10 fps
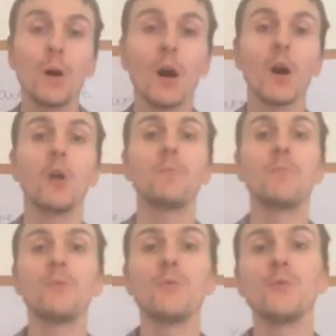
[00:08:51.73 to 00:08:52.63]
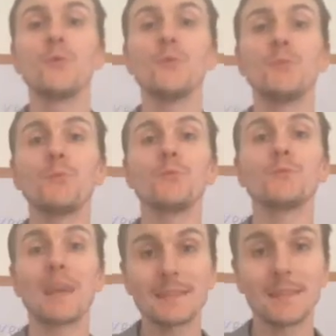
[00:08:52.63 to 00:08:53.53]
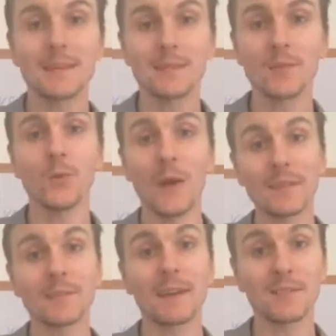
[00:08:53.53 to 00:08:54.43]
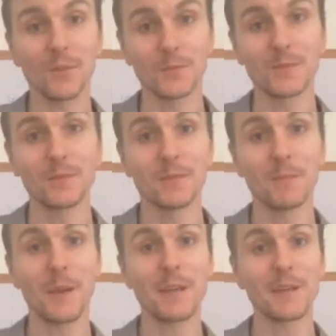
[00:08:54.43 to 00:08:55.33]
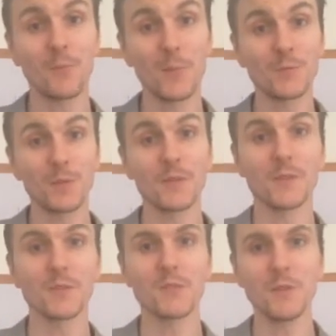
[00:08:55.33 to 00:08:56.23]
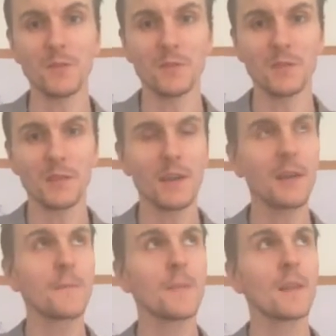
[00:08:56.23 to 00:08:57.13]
plus intéressant or intéressante, depending on which one of those you used, okay?